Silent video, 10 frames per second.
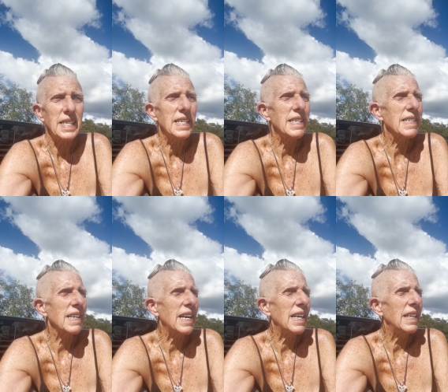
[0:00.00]
is
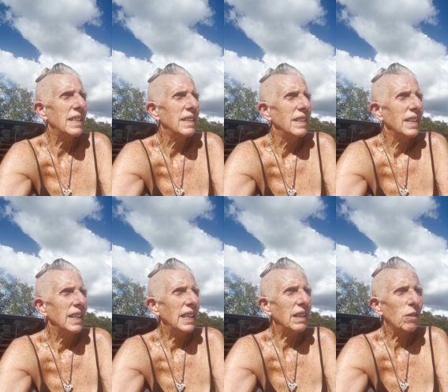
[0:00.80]
uh,
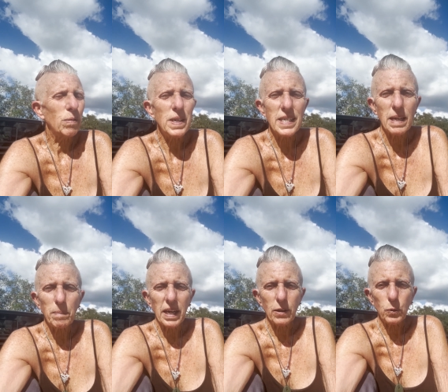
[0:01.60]
increasing
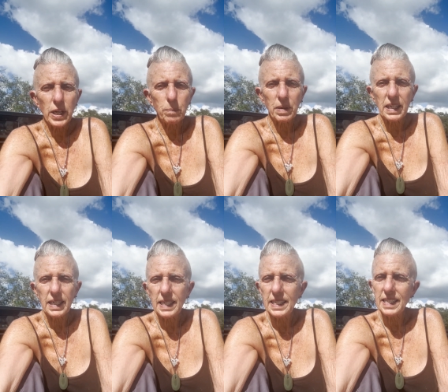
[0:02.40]
by the week, but
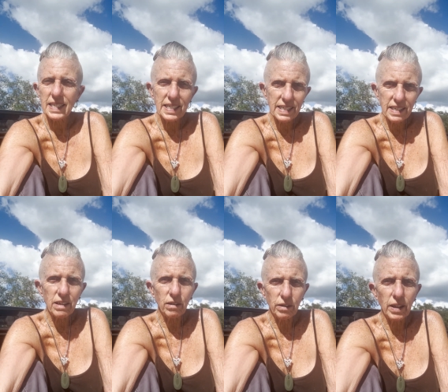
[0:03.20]
it is
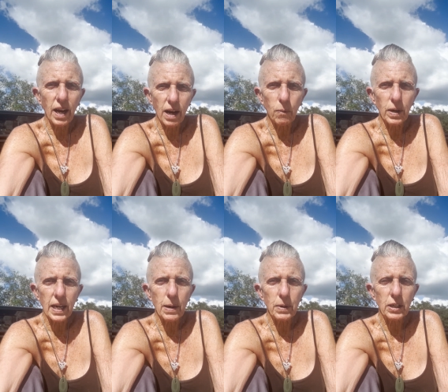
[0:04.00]
still not what
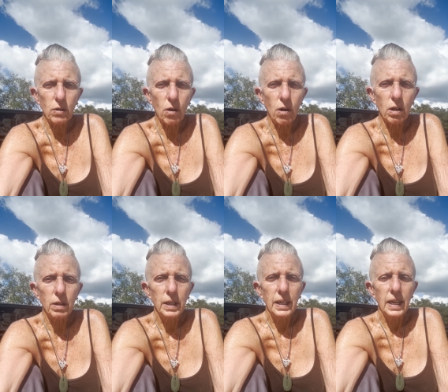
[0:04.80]
I would call
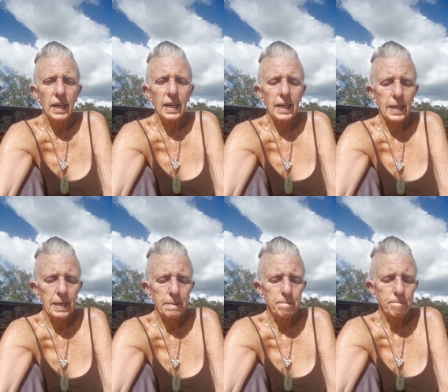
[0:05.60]

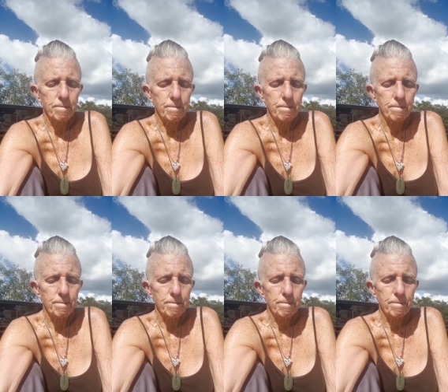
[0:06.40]
um,